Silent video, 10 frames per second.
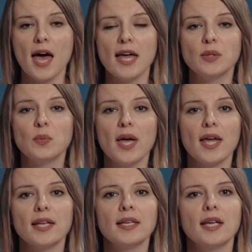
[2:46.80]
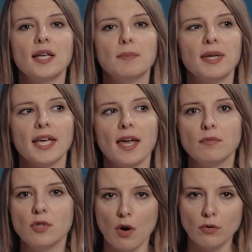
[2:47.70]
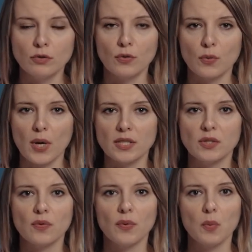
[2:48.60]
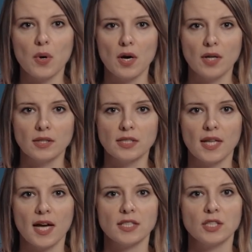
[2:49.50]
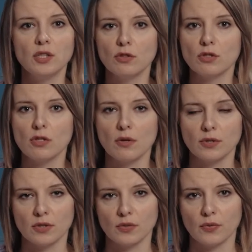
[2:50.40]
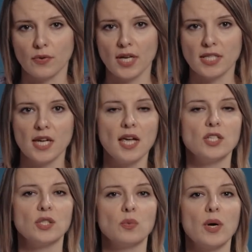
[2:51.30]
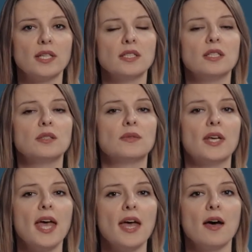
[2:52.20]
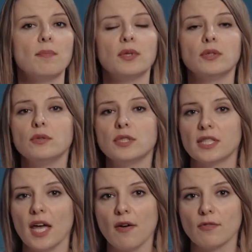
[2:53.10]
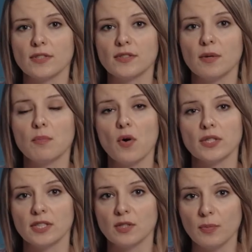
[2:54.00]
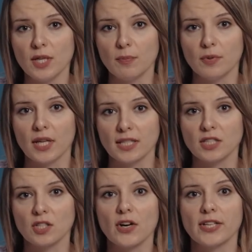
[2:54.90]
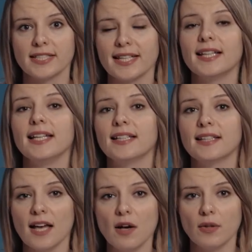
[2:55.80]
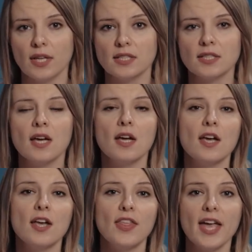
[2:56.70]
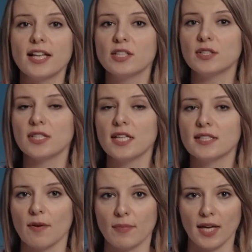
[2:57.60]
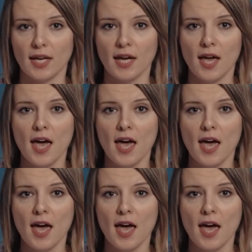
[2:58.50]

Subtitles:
And when it became known to the rest of the world that huge doses of radiation went into the air, polluted everything, poisoned people, and started killing thousands, they had to say something.